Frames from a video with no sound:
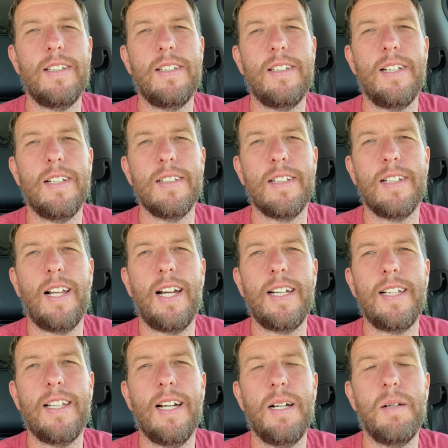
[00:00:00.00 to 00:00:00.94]
doesn't
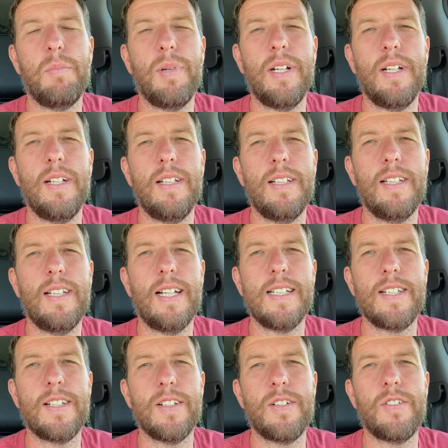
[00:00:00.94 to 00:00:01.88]
like that, but
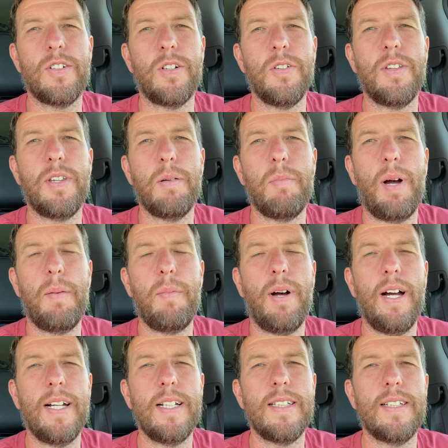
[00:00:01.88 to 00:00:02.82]
that's the truth in my
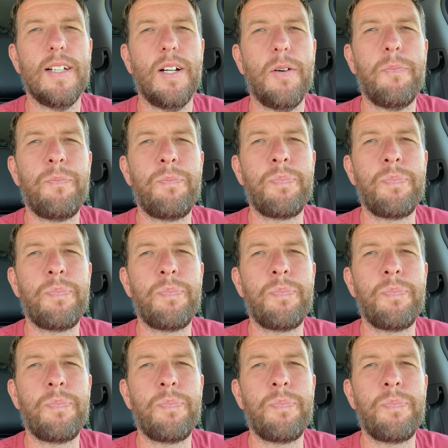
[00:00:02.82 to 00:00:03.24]
mind. So,